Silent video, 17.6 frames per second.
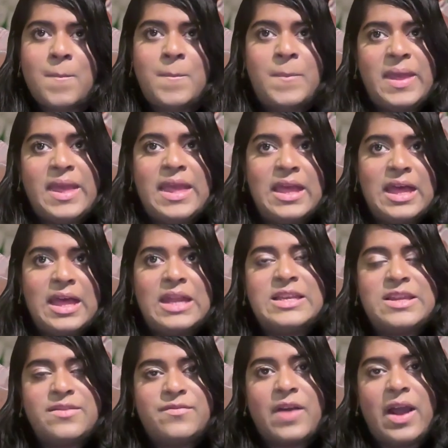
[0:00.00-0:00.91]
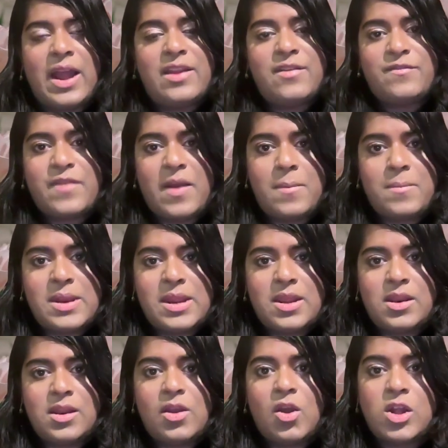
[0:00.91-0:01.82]
being a divine
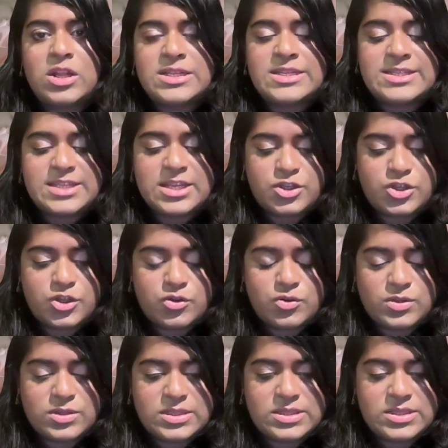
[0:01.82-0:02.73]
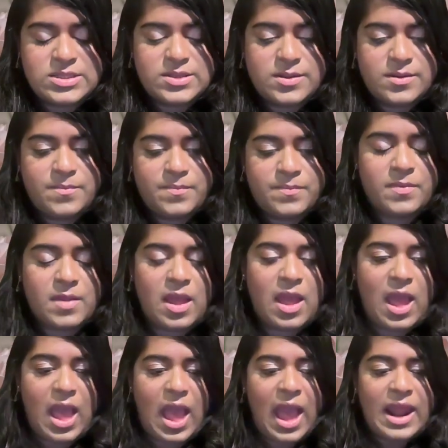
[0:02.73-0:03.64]
feminine constitutes.
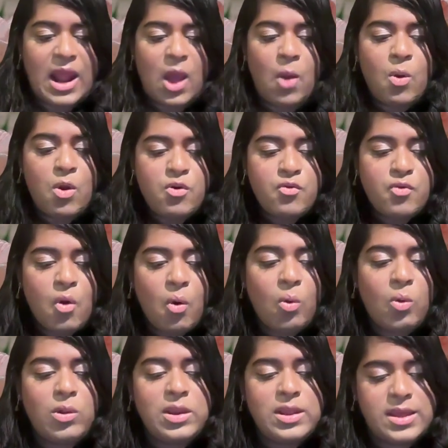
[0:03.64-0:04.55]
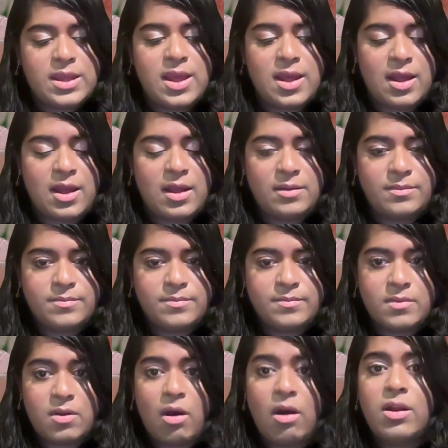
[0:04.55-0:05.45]
And our role here
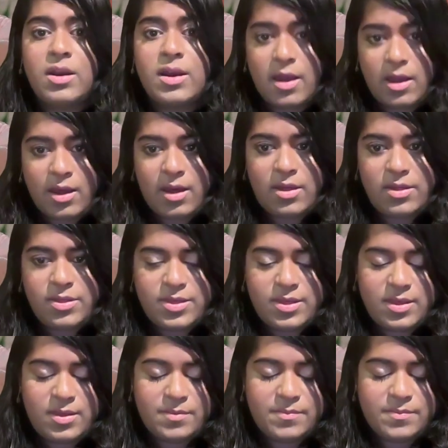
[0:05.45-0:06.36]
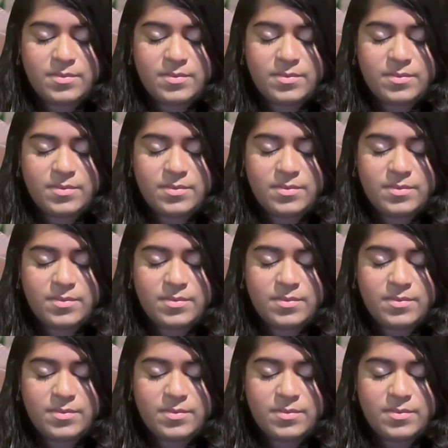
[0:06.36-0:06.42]
on earth,